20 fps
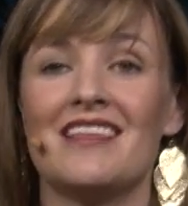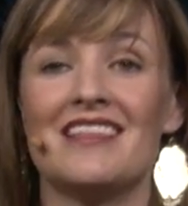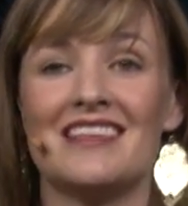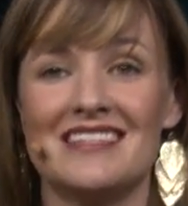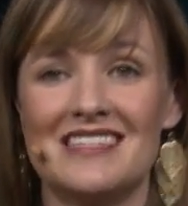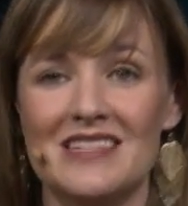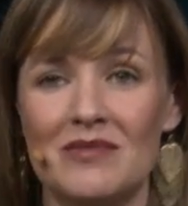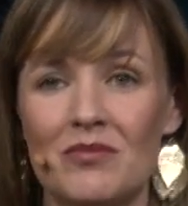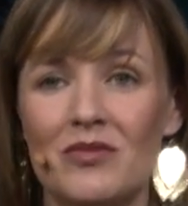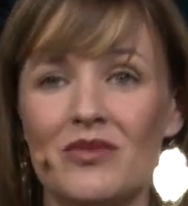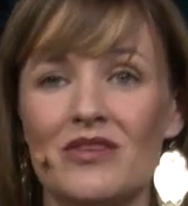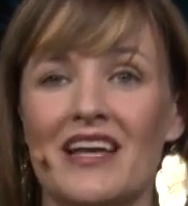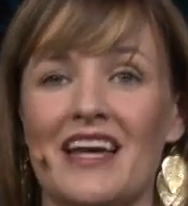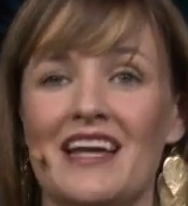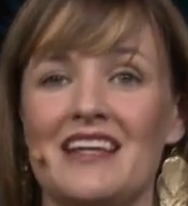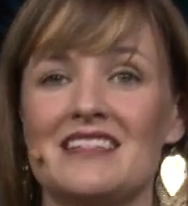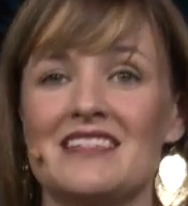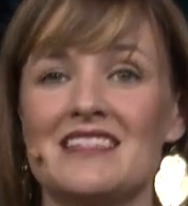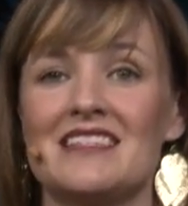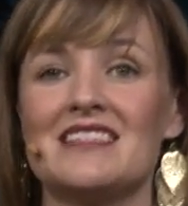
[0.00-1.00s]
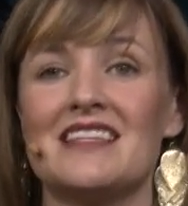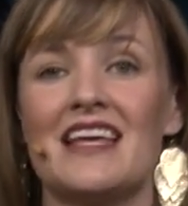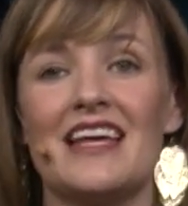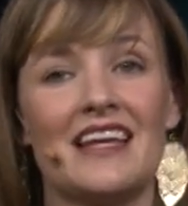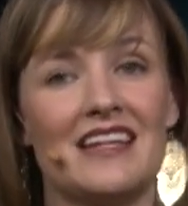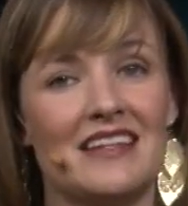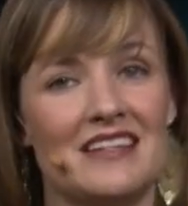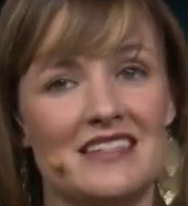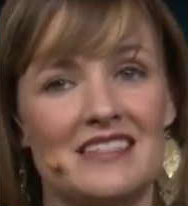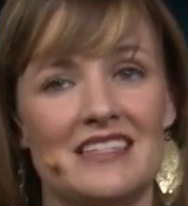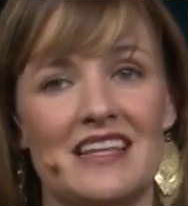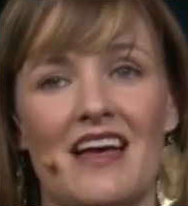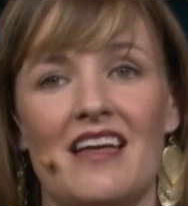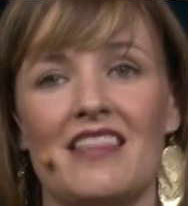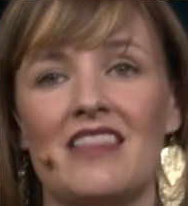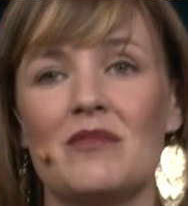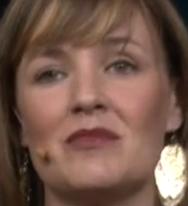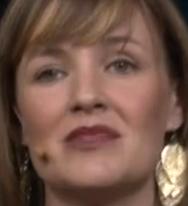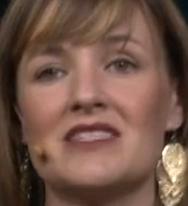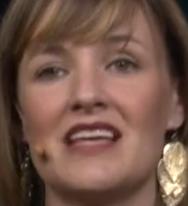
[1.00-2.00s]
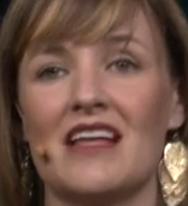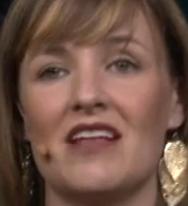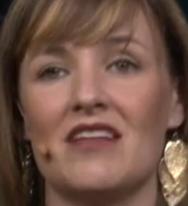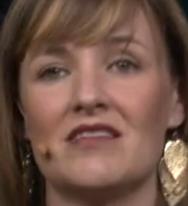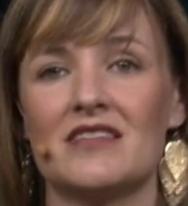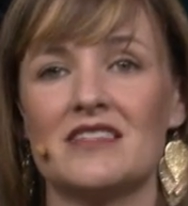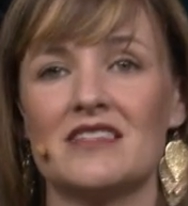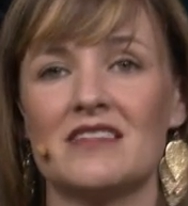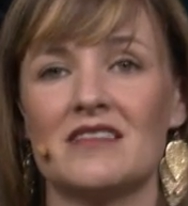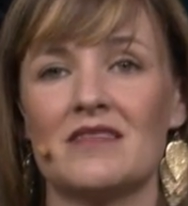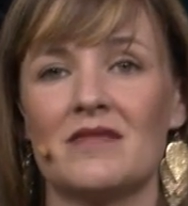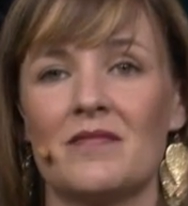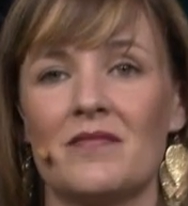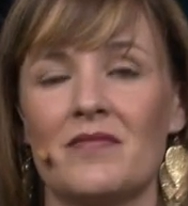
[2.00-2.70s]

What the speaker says: The simple cases they can decide themselves.